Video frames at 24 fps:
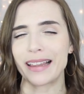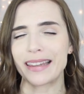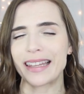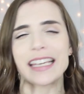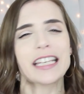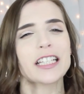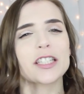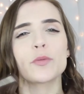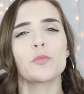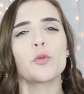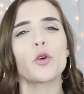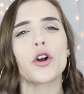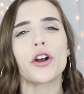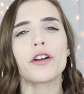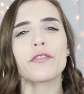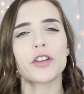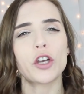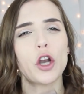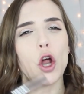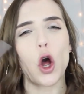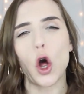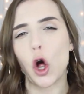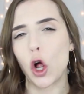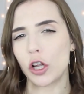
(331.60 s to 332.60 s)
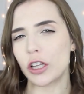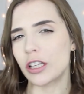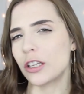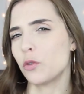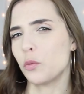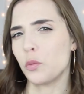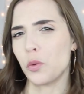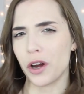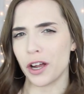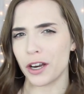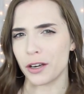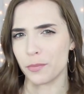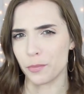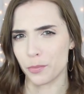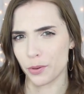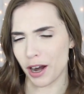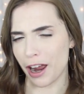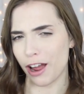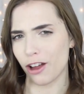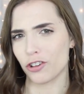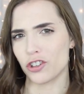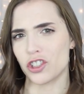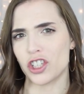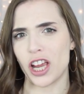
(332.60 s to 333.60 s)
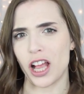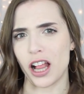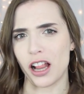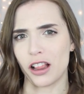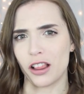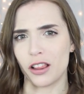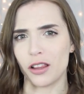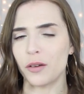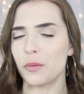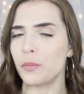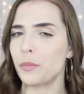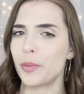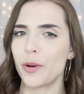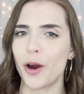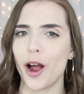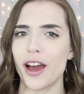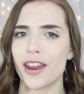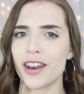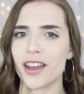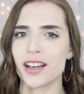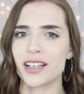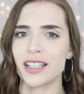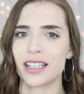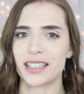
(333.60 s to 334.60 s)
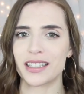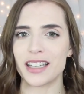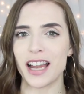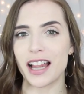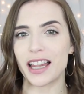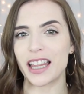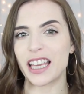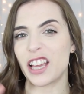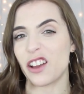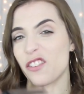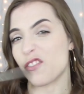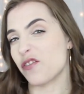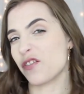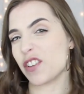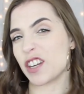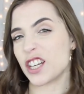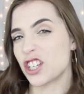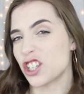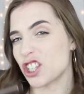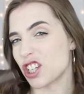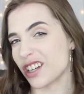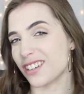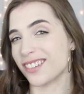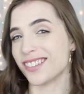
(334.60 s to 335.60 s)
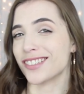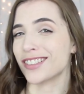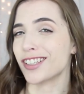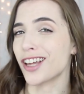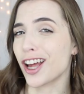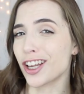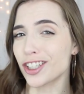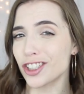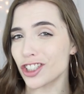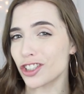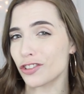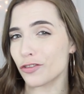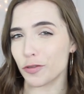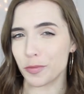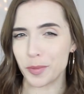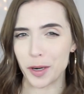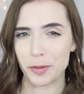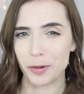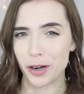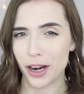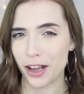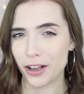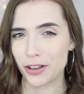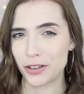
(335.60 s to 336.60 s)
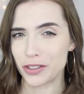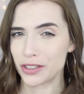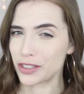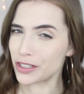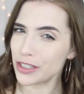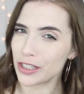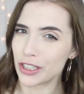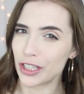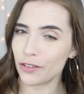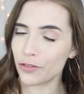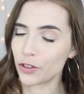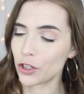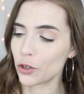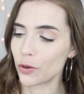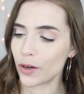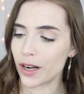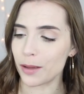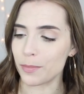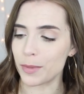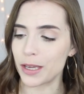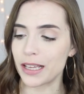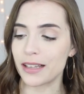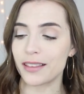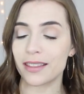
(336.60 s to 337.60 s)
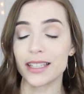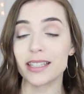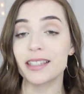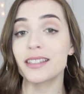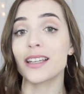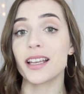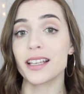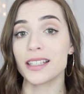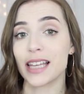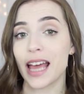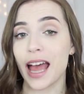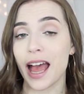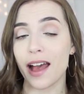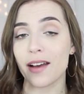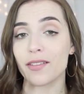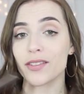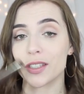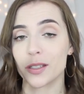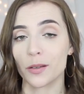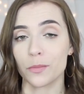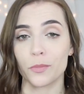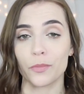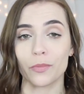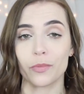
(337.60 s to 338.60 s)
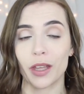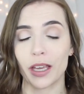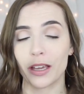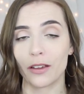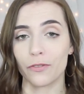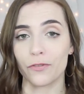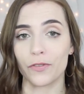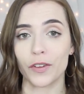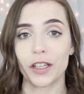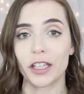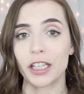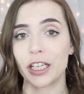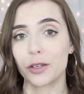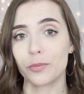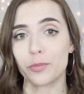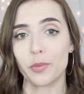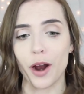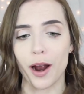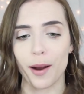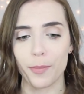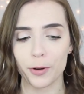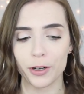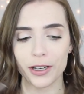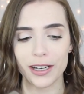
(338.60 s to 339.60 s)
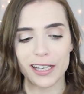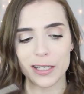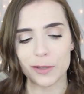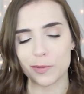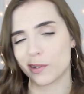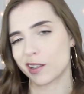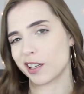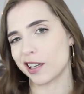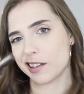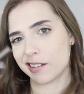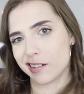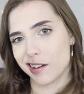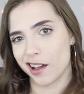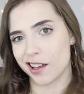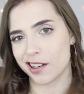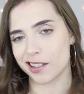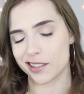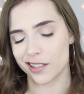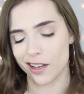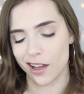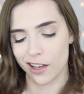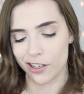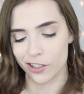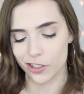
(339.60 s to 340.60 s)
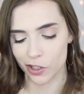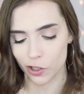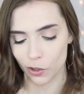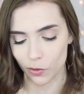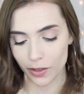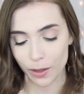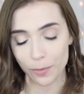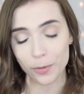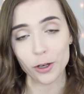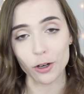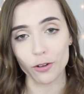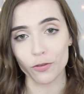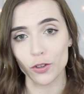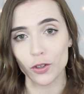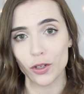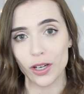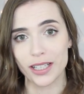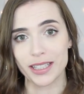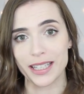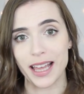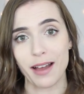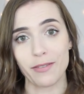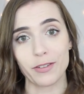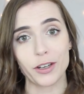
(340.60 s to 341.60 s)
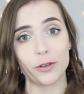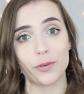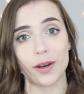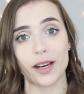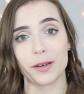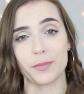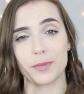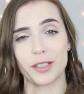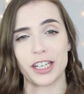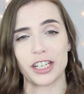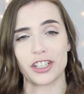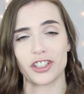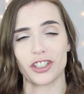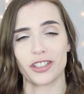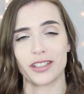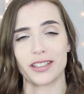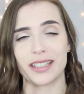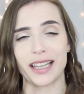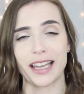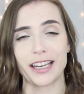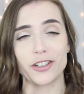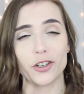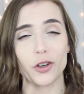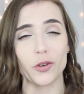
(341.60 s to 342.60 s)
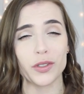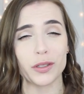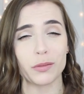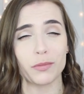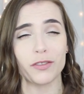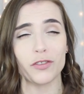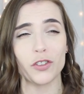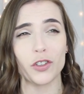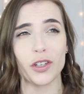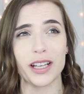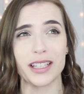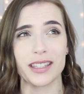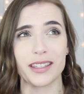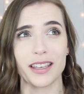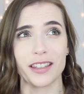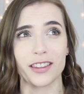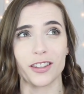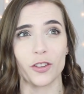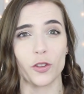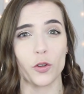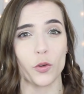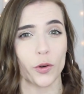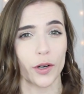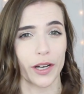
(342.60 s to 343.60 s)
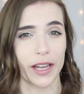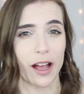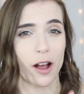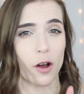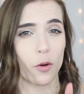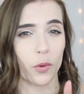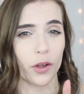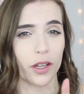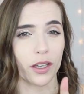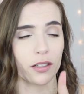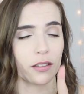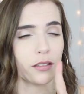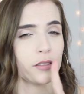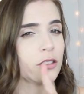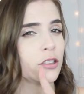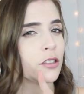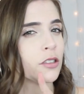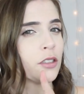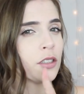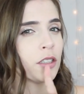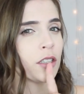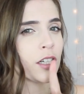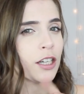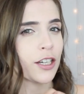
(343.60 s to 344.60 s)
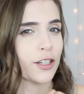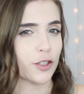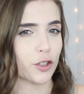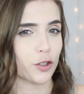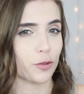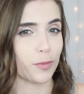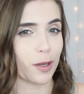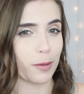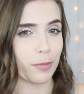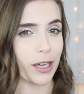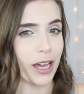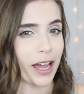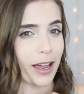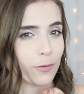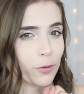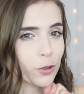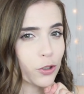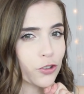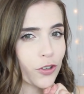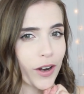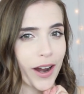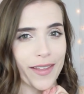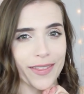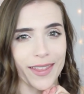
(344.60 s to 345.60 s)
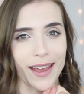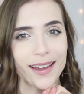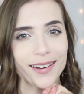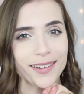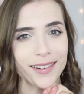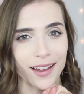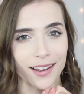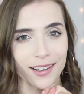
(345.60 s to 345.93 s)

like it's more of an all-in-one brow gel product. It's not like a finishing touch for my brows, if you know what I mean. This does have some like filling properties, but like not a ton. So let me know if you guys have any recommendations. I know some of you guys like the L'Oreal one, so maybe I will try that